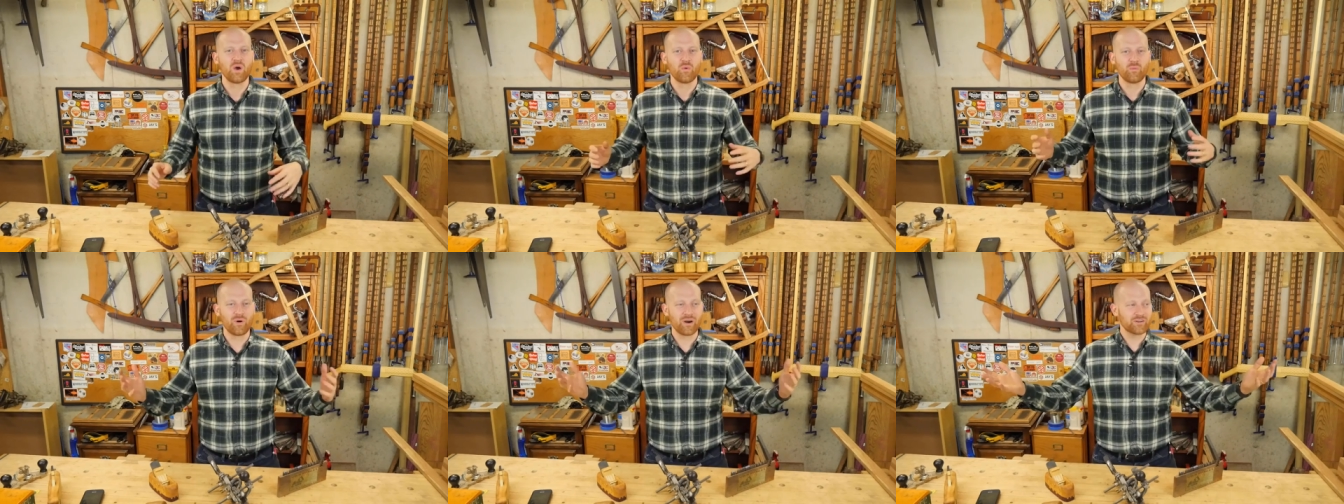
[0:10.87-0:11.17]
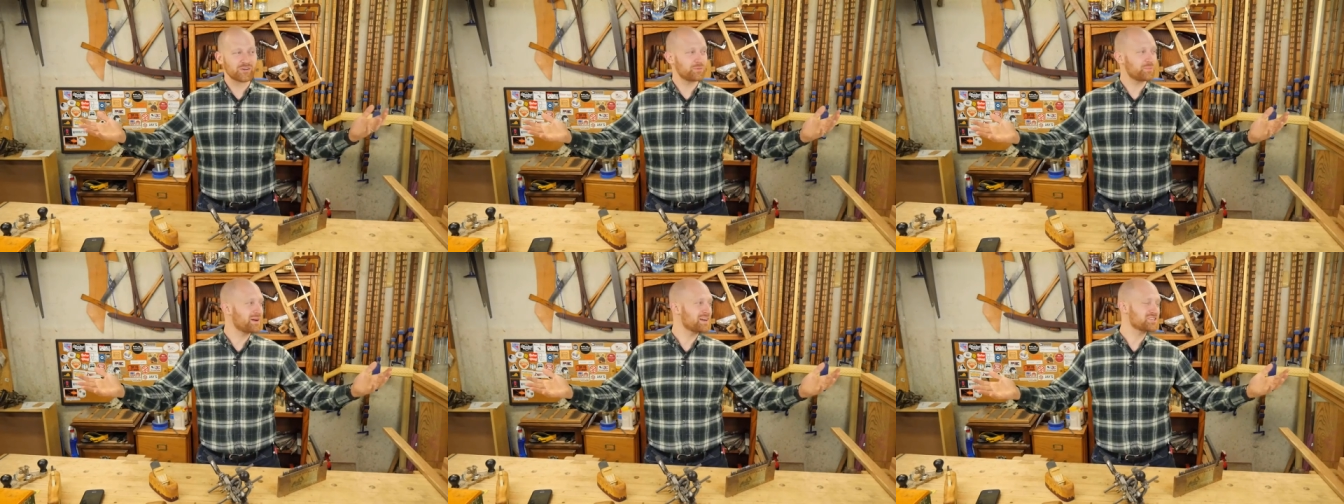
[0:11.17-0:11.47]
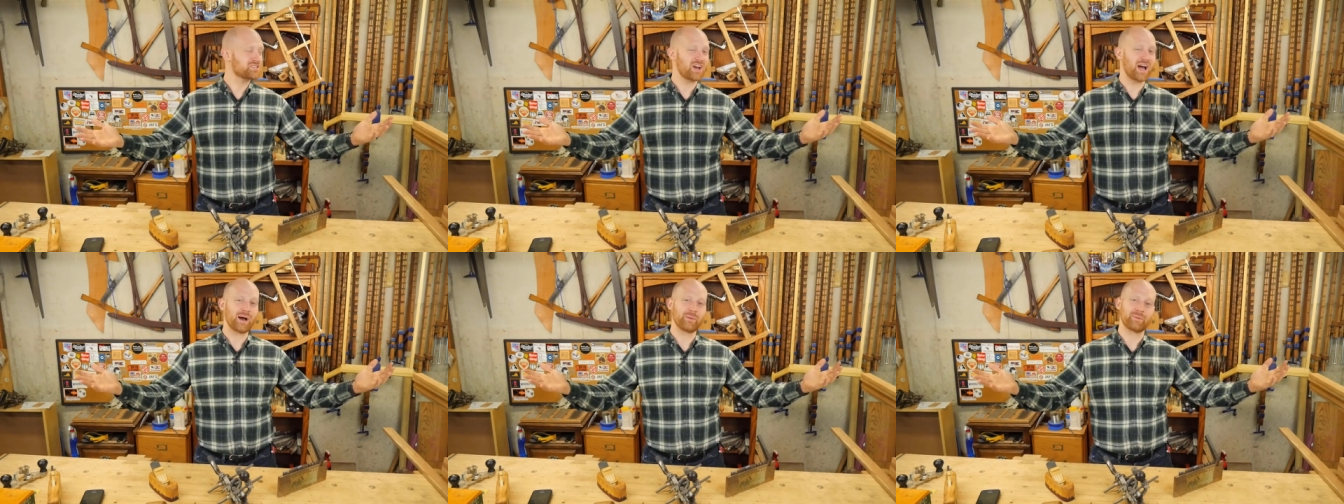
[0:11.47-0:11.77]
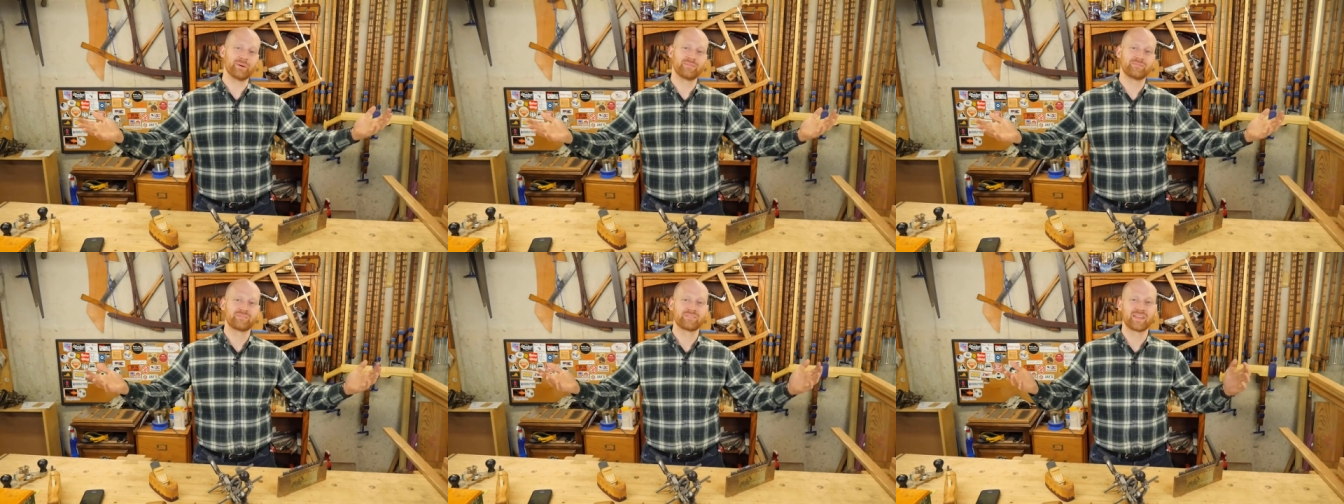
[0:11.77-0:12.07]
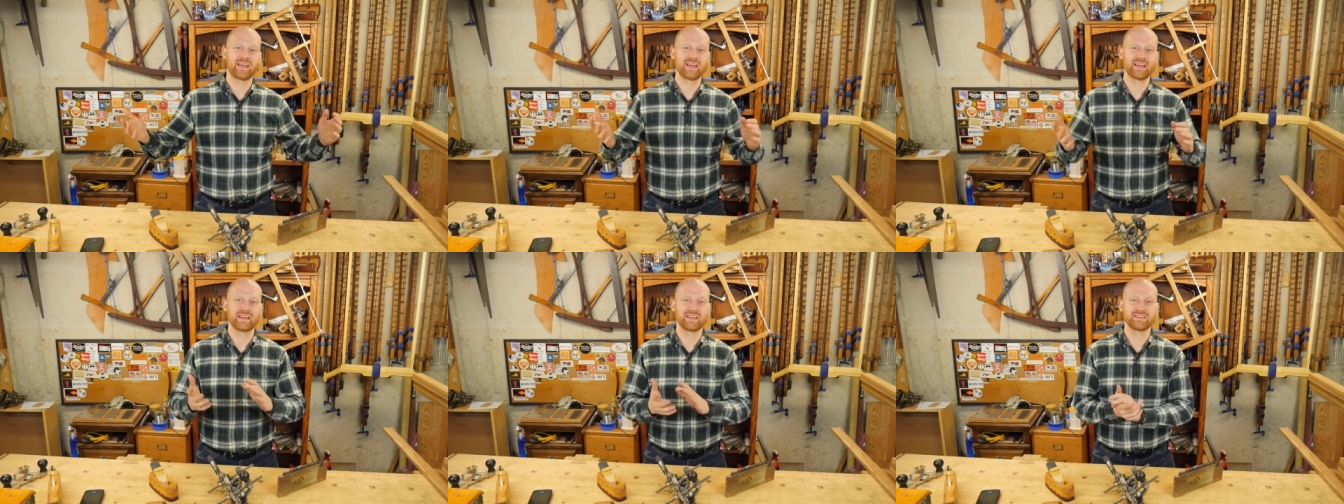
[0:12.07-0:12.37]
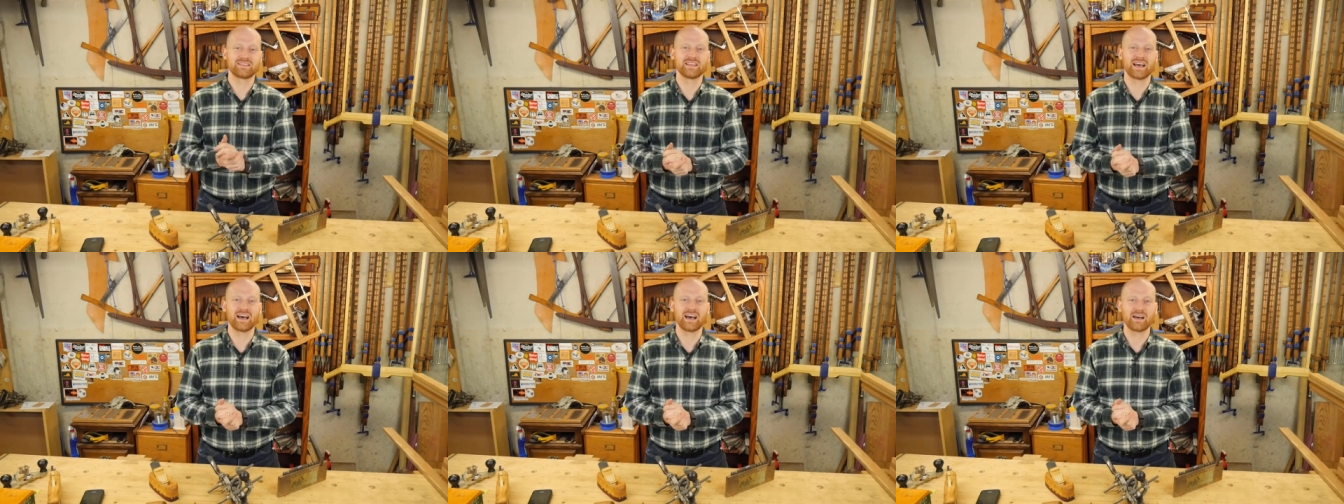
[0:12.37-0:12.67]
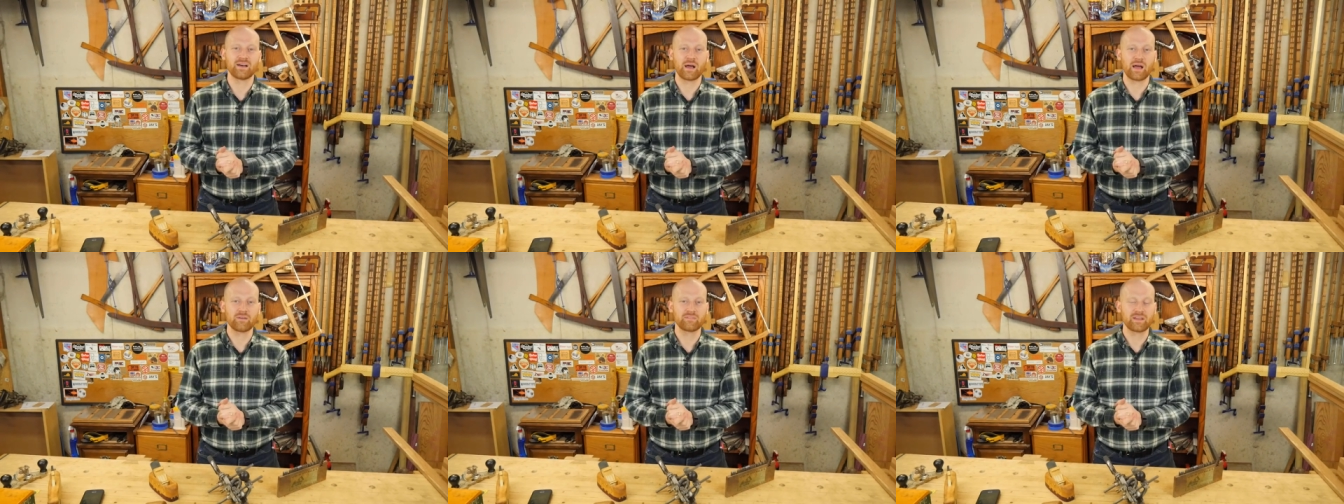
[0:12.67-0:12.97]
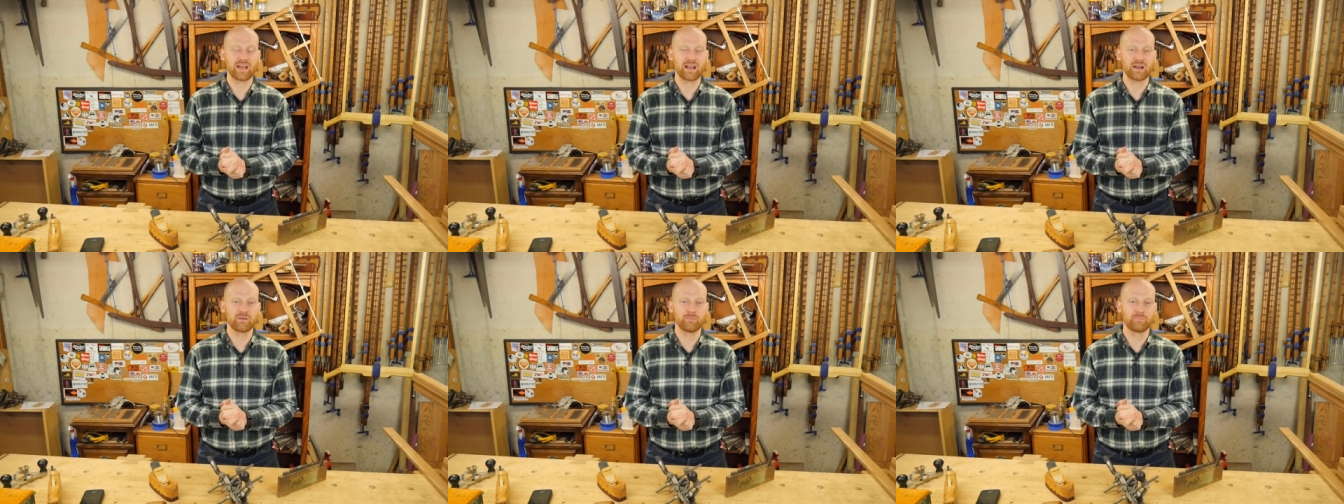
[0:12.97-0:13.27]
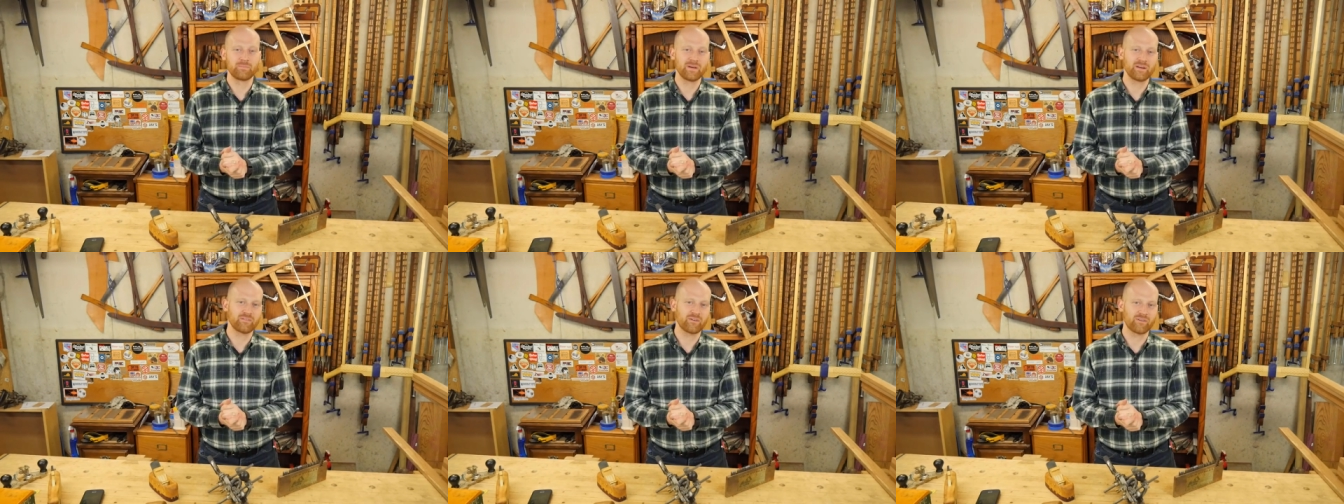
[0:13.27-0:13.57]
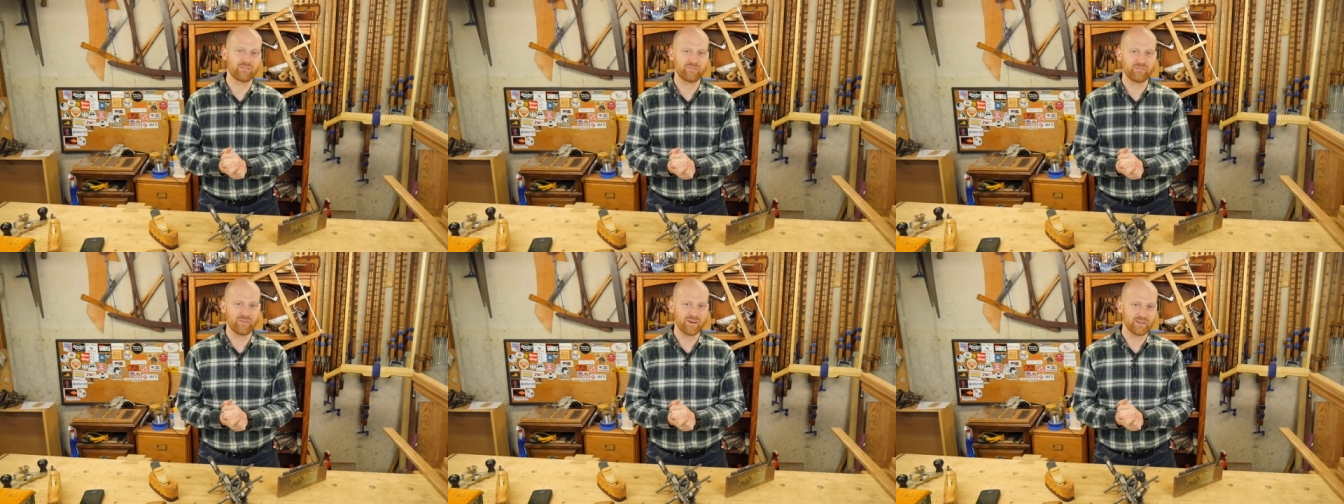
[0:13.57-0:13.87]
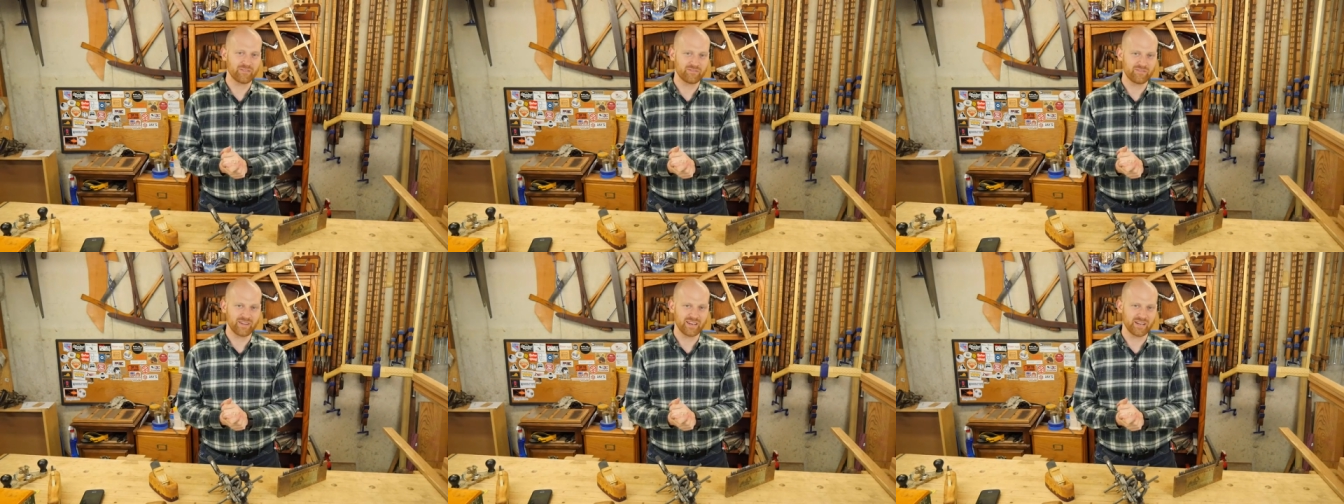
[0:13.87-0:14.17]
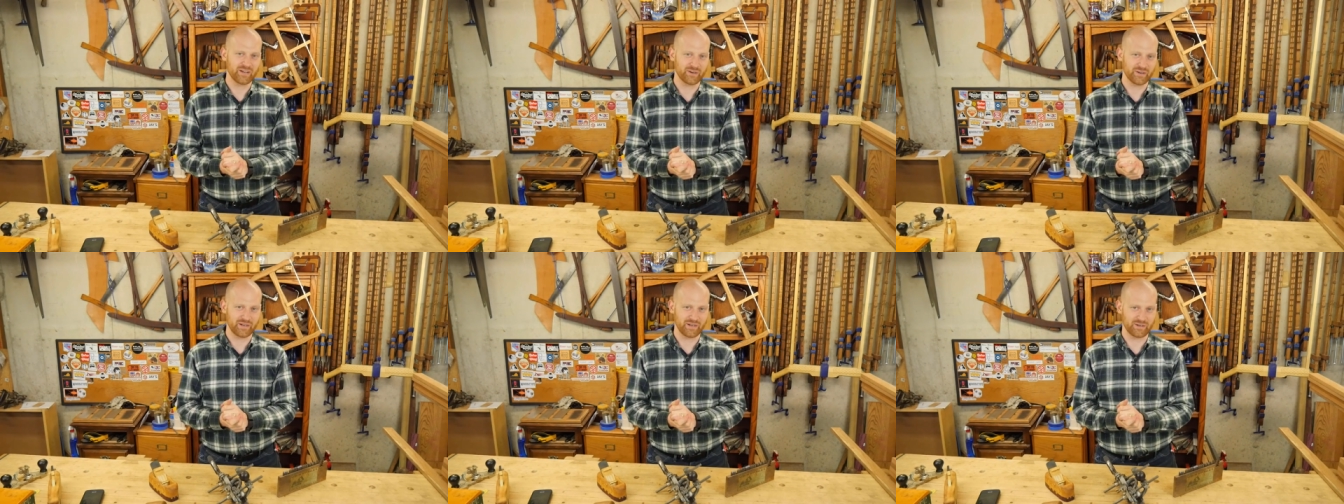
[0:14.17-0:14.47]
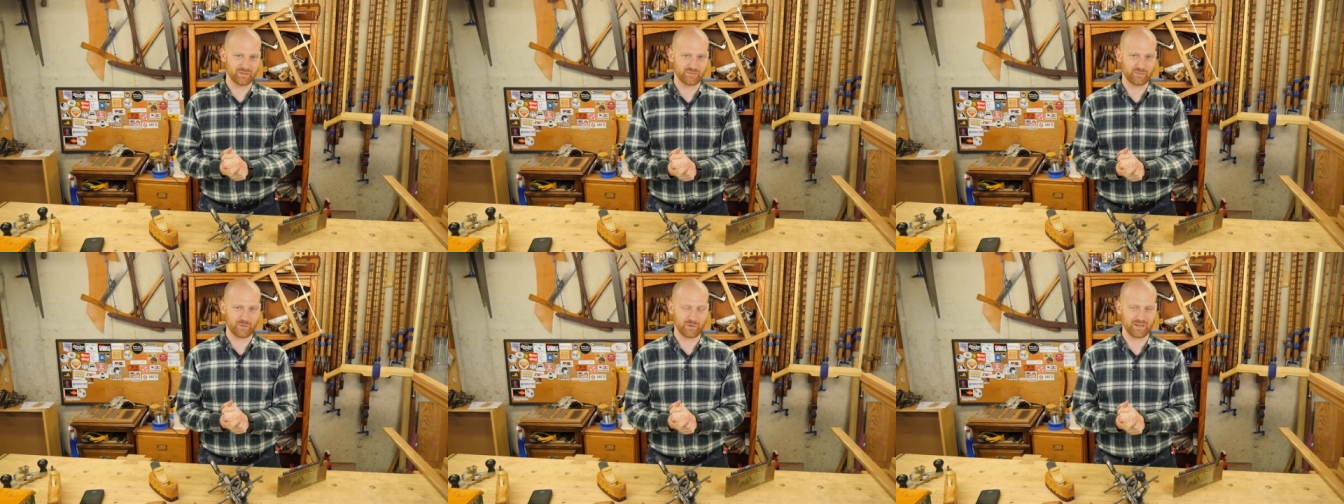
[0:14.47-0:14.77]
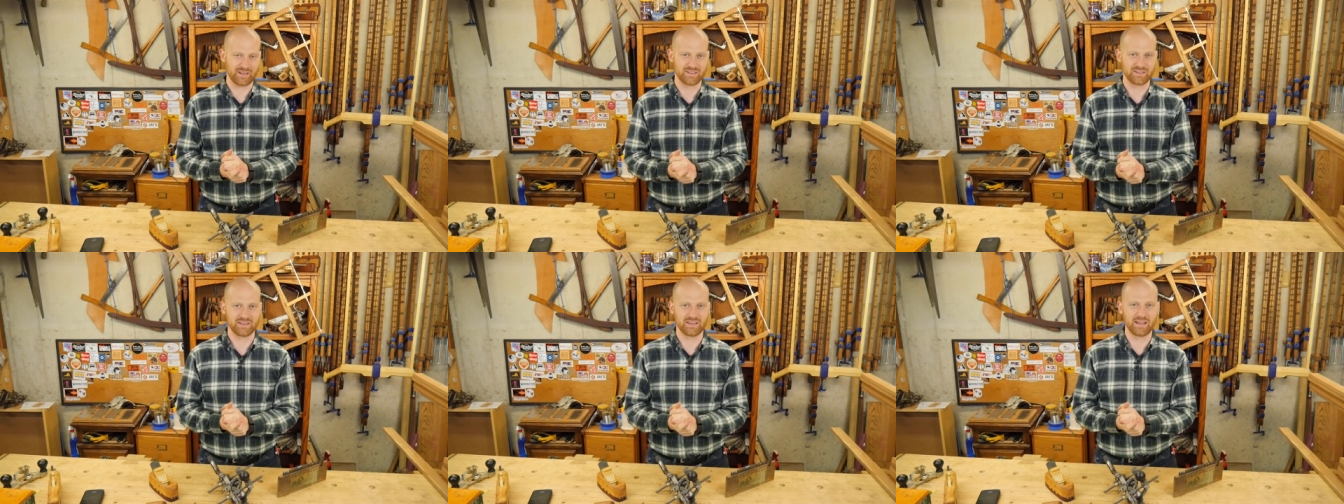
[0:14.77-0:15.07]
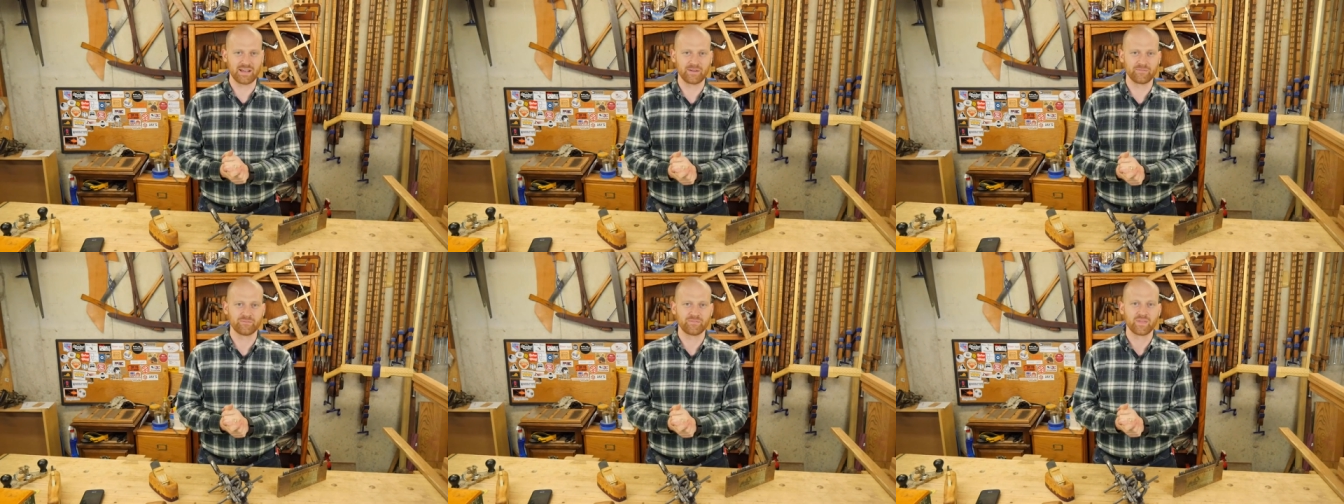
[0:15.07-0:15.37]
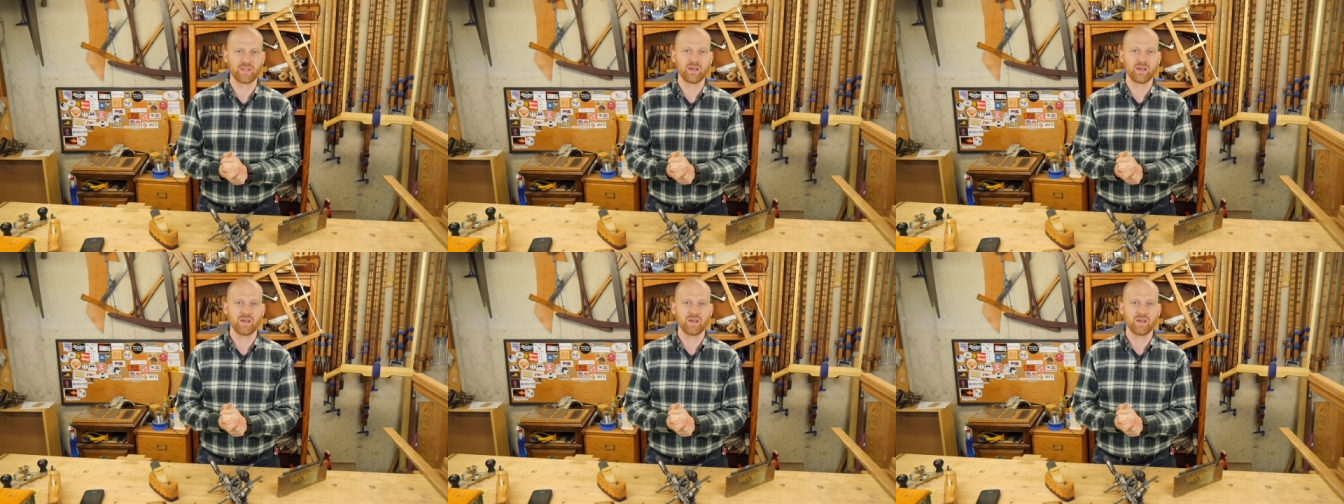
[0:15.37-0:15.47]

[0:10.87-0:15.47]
Welcome to my shop, and uh, I've got a bit of a fun video here for you today.